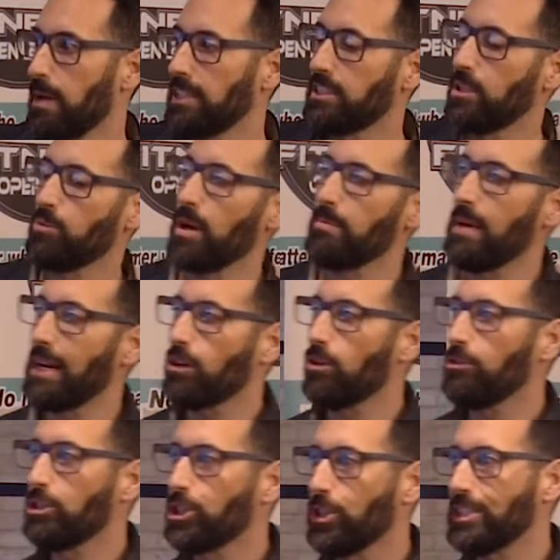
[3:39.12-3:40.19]
Jim White Medical
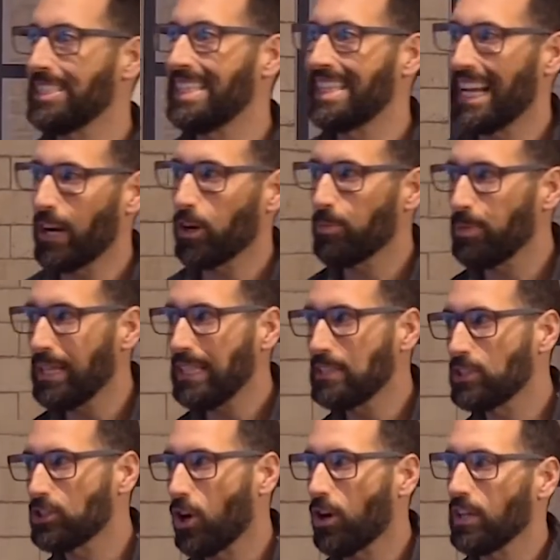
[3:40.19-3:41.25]
Nutrition Therapy
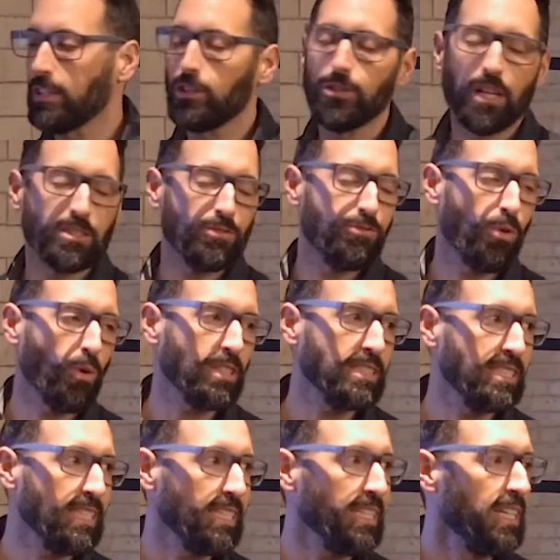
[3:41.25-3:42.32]
started in
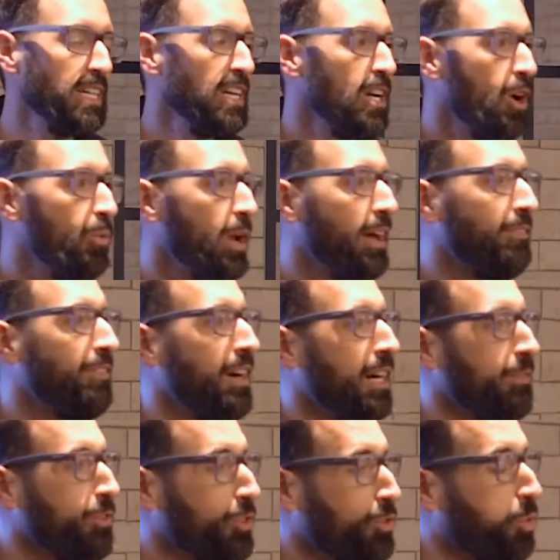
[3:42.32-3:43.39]
2014. We have
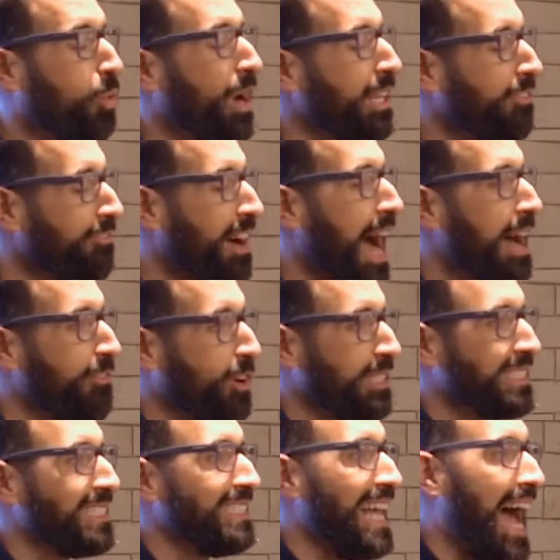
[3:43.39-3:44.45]
25 on
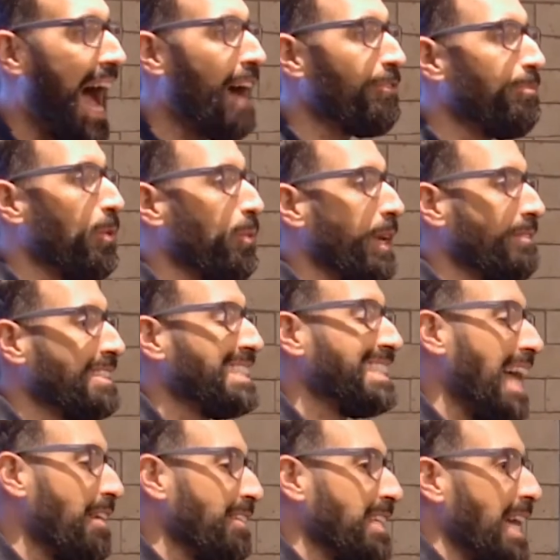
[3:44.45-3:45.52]
staff, but we have
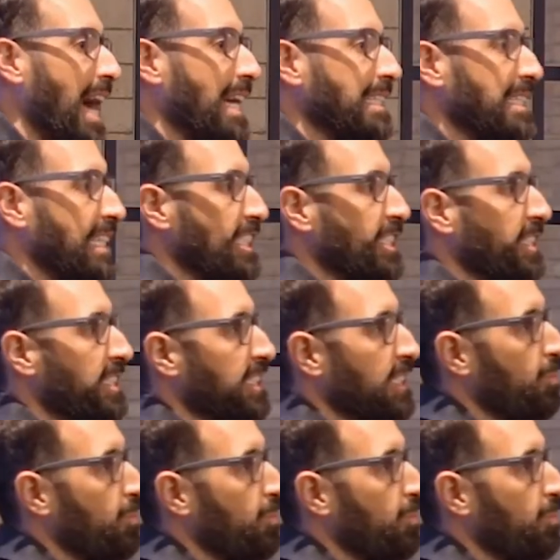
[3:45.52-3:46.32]
7 dietitians,